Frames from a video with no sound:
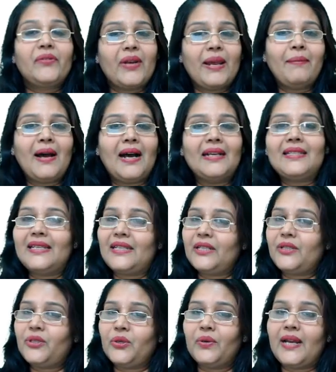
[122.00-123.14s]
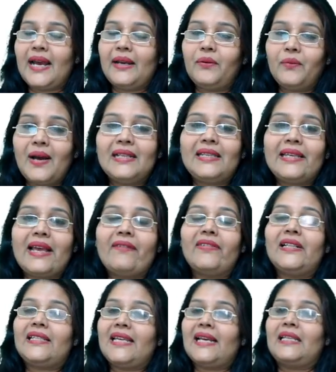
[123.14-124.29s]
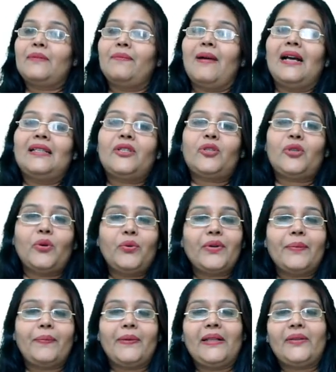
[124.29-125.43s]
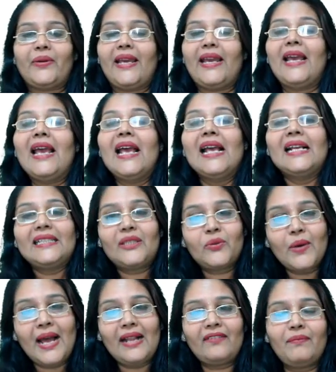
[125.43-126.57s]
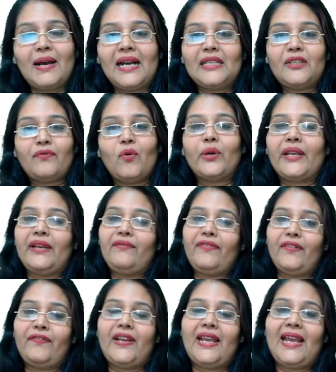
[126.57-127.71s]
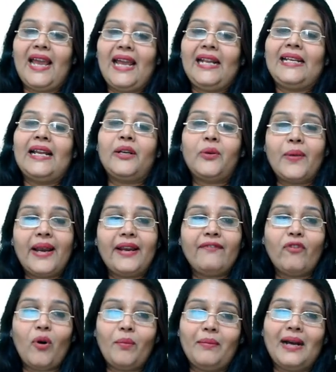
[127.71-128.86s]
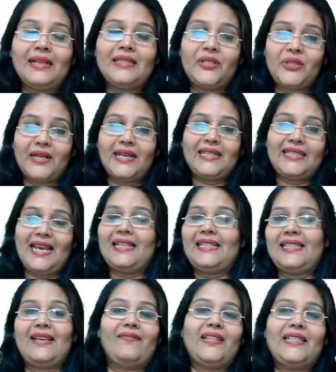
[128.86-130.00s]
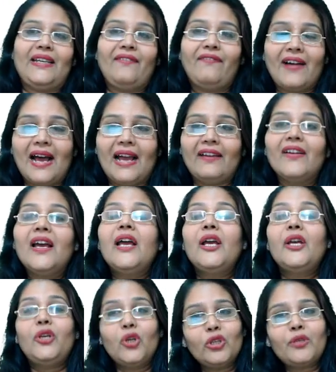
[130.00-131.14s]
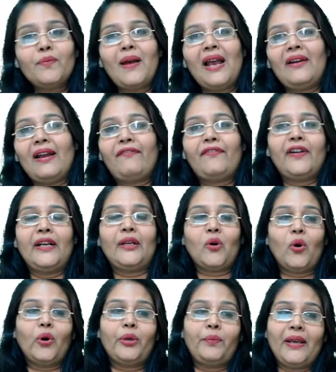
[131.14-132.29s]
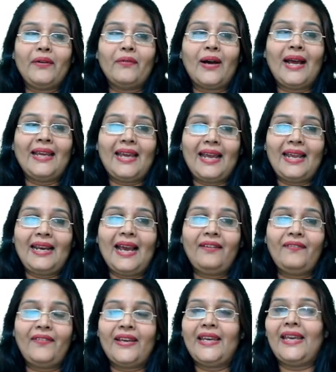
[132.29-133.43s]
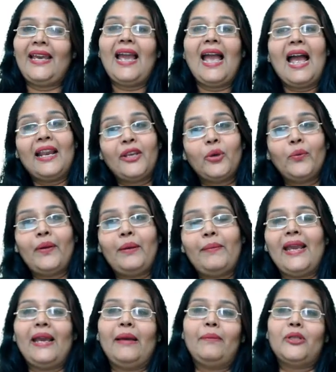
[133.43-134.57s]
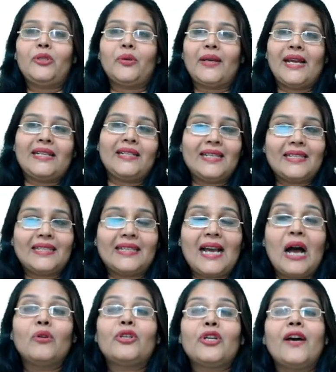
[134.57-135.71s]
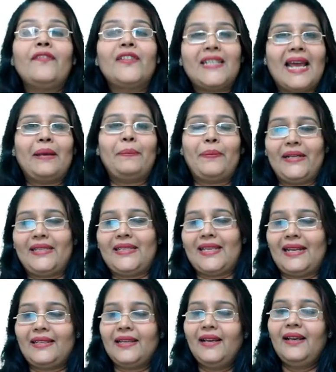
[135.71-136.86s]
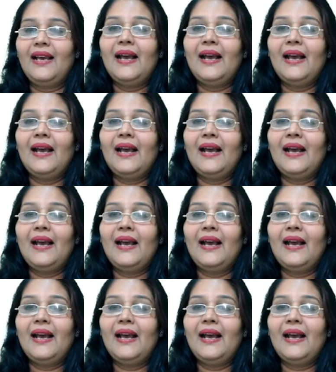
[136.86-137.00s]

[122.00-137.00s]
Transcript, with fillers: three months it is two nine one seven, six months two triple three, twelve months fourteen fifty-eight, and twenty-four months just eight seventy-five. Use my referral code B Y live and you will be able to get a discount of ten percent.